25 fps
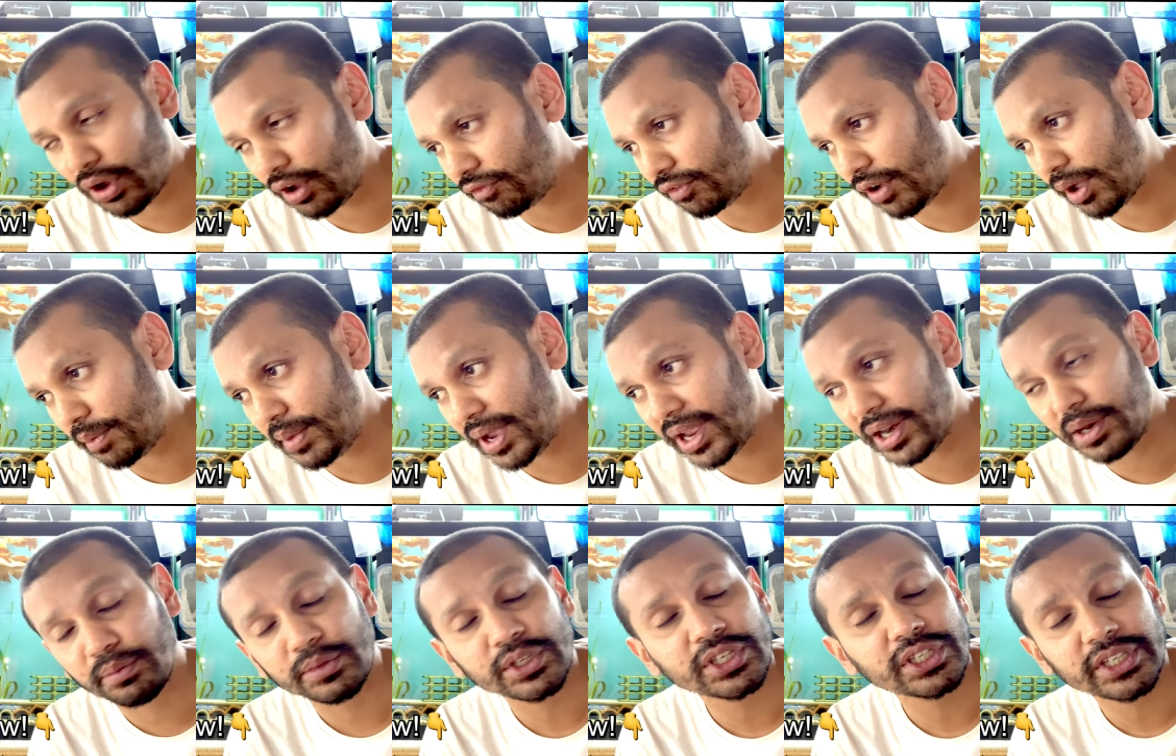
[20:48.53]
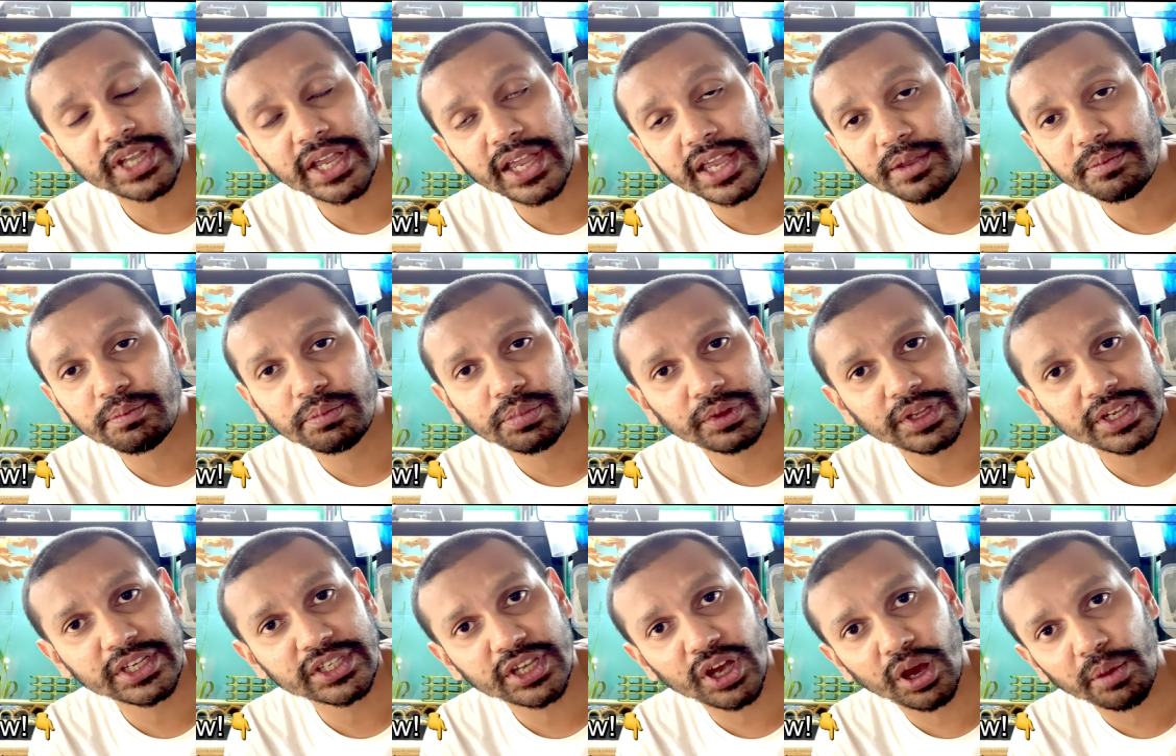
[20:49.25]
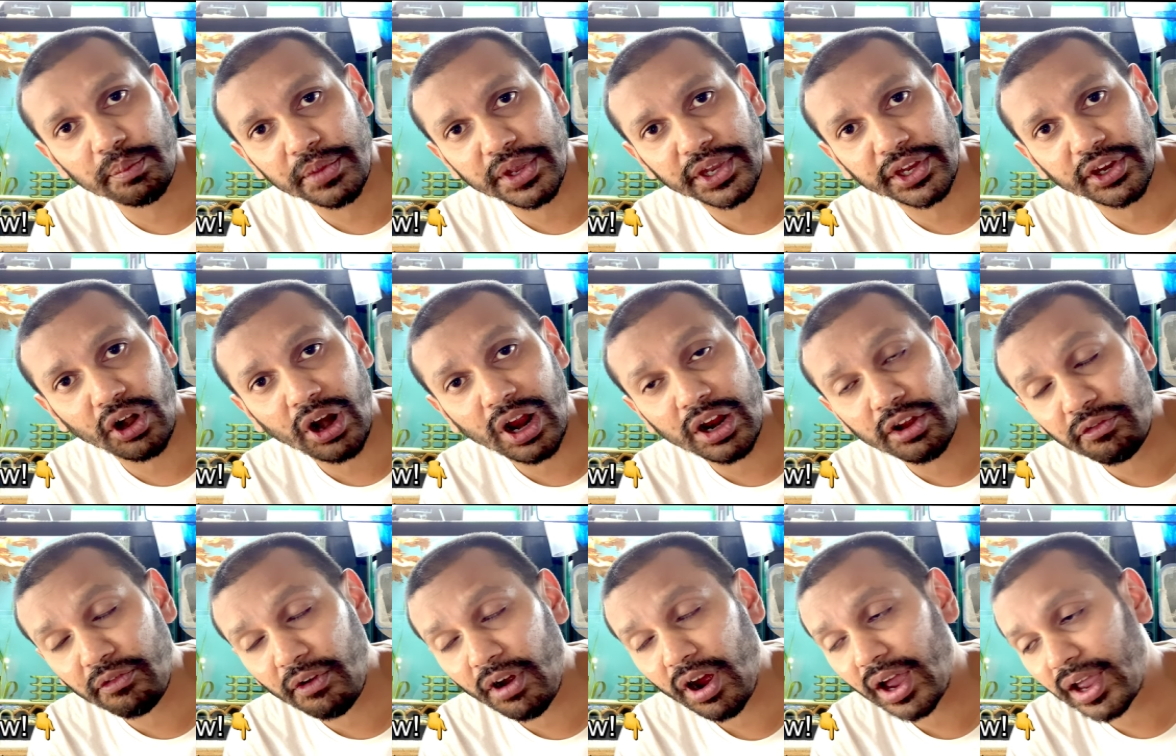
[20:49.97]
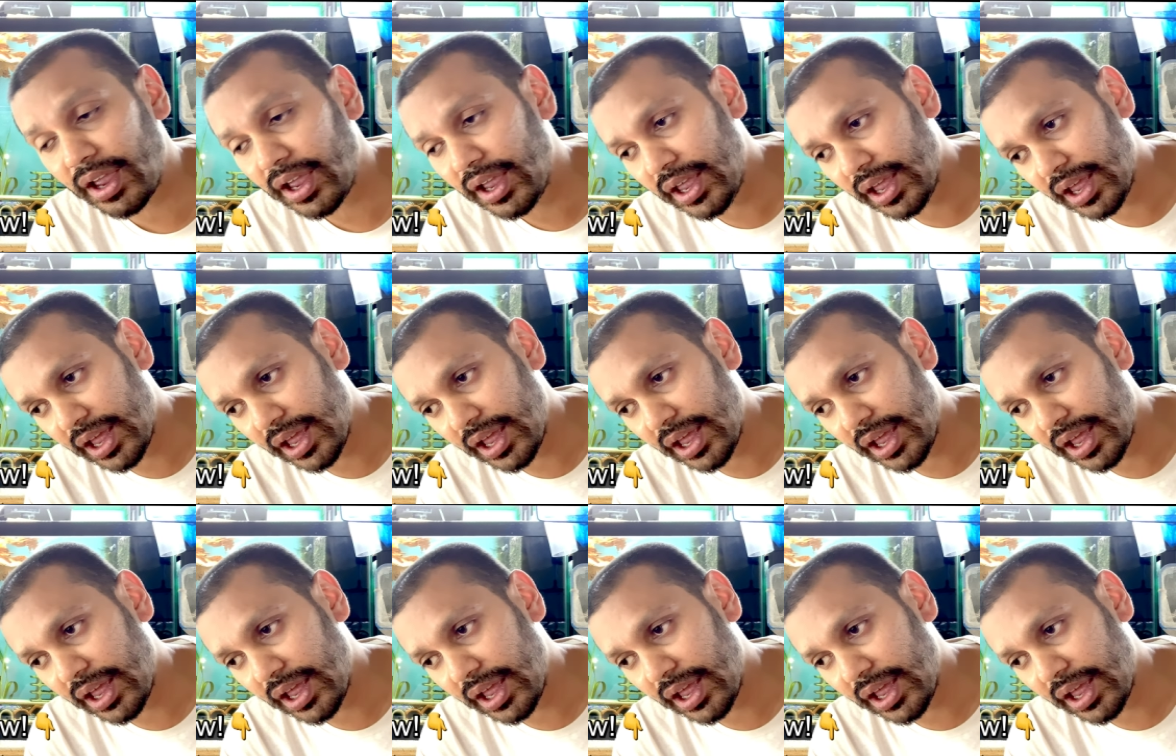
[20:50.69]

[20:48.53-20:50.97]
If I made a mistake, please help me clarify.